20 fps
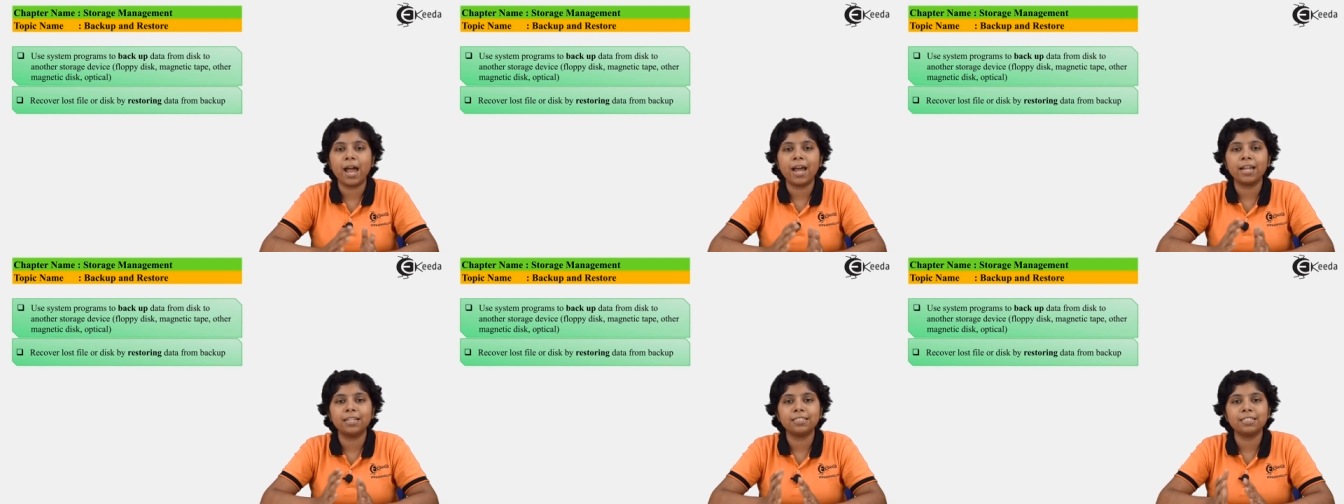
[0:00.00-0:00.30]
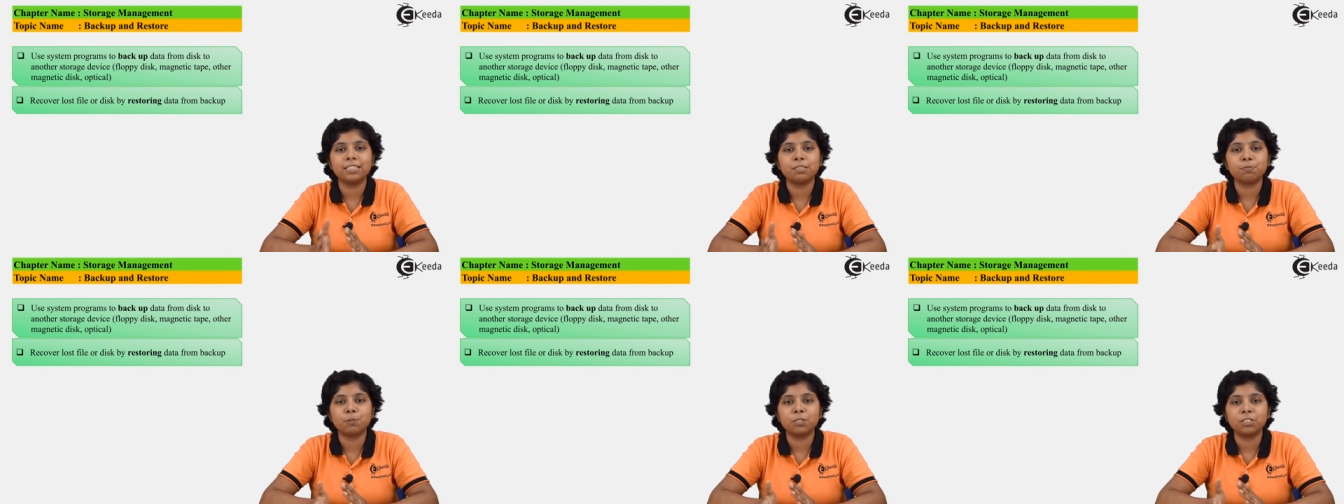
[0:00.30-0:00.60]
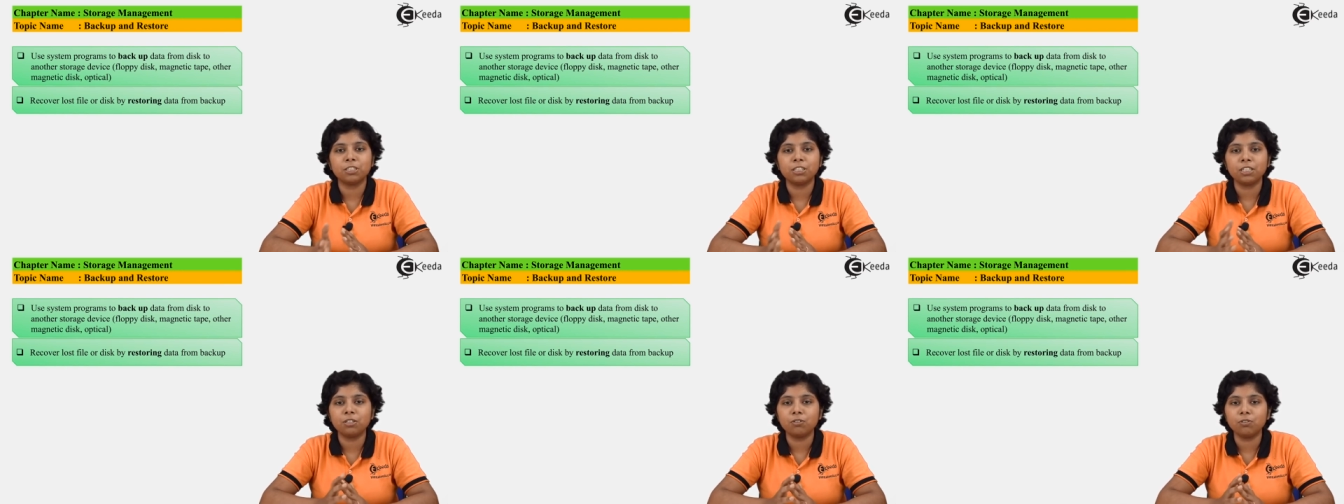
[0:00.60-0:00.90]
and this
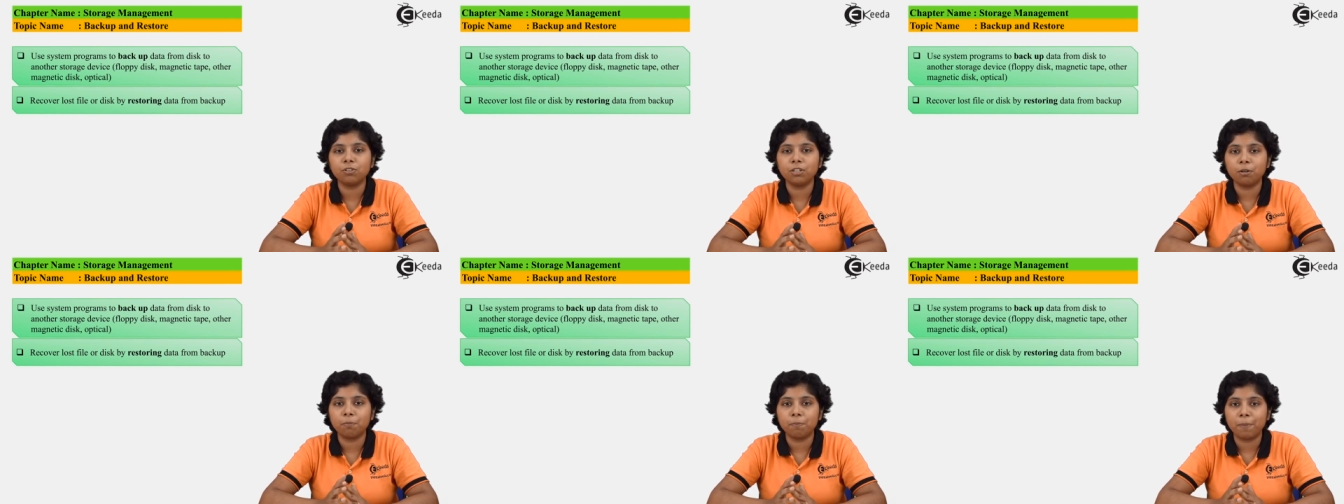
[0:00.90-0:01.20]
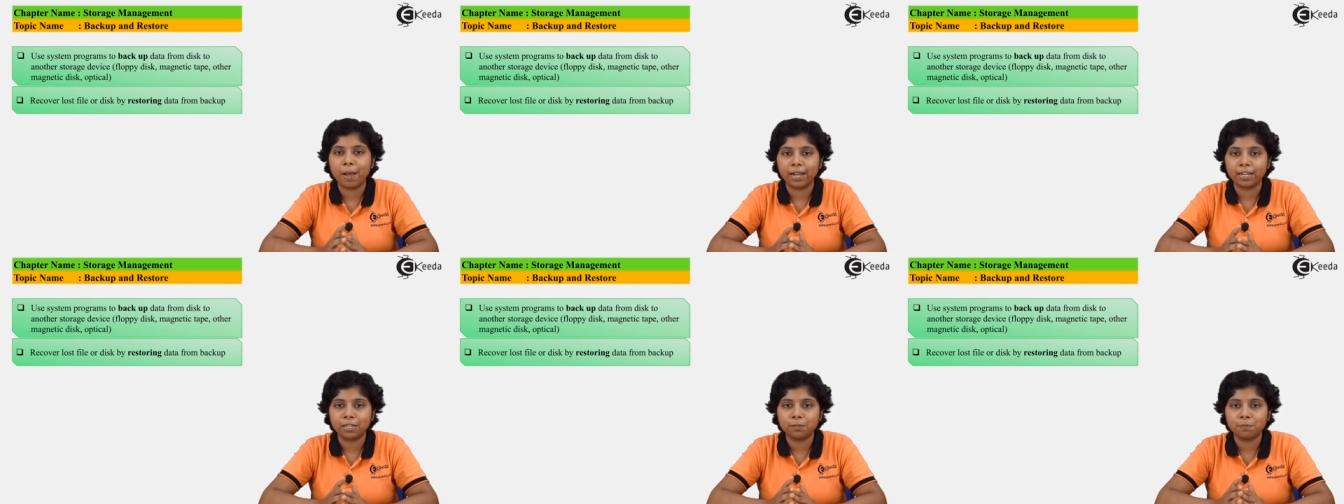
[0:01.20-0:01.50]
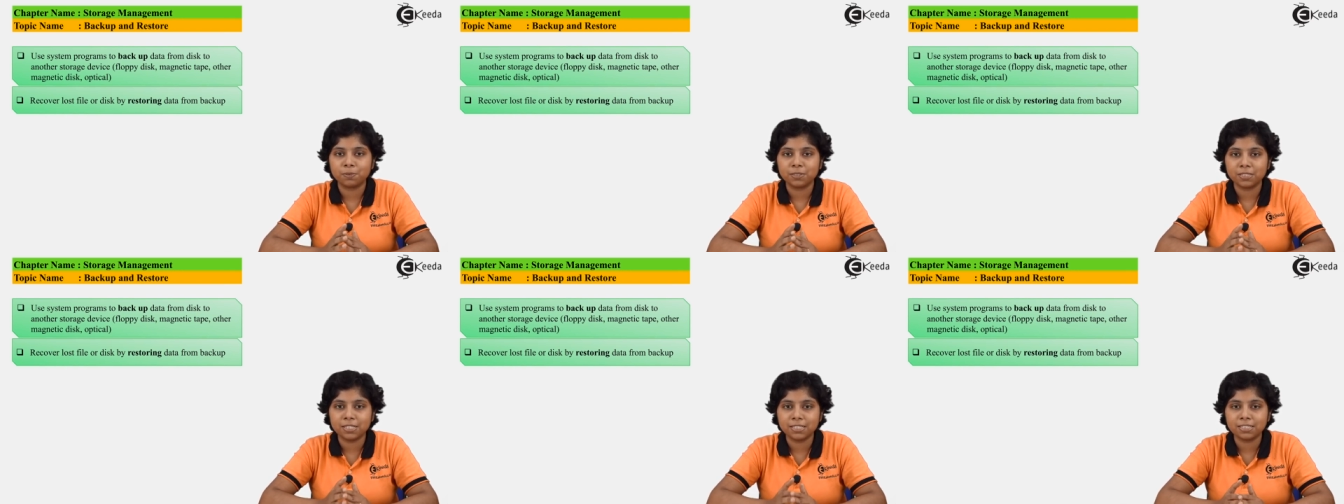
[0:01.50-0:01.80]
particular
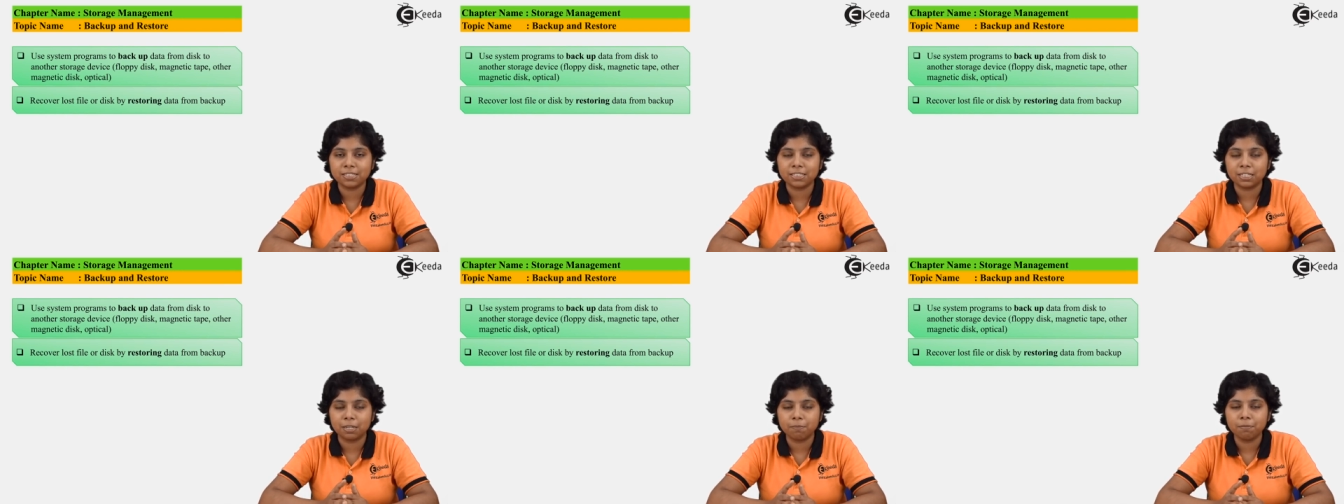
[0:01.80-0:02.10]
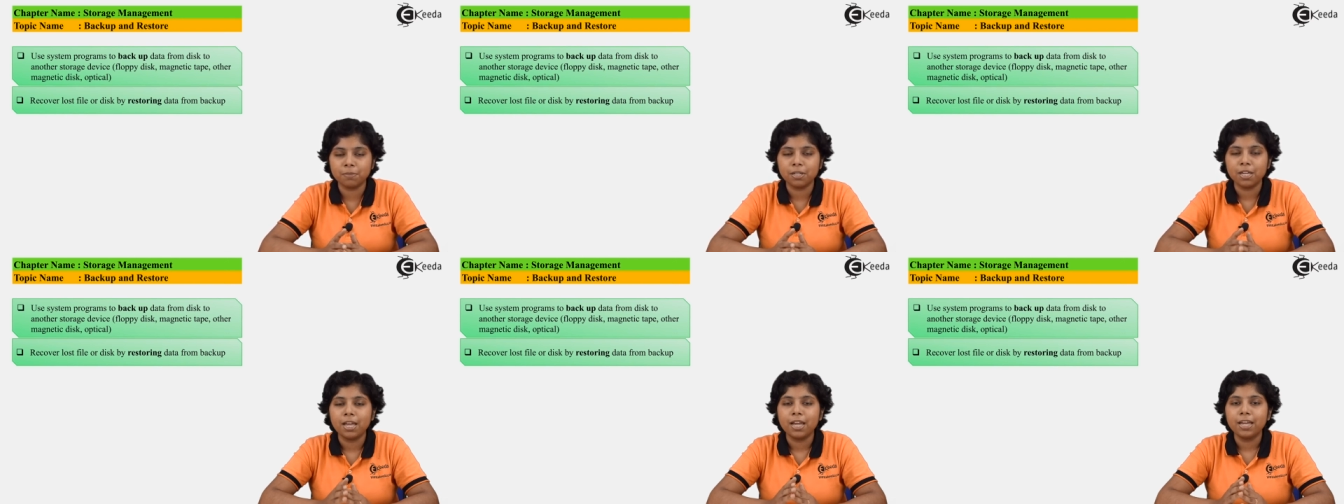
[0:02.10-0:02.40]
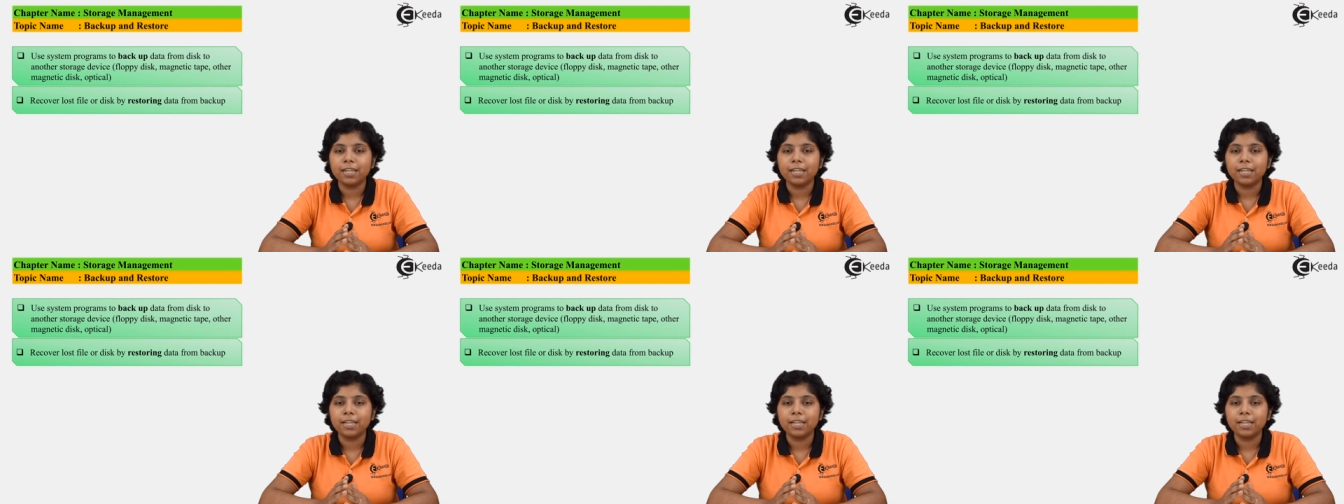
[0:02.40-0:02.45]
backup system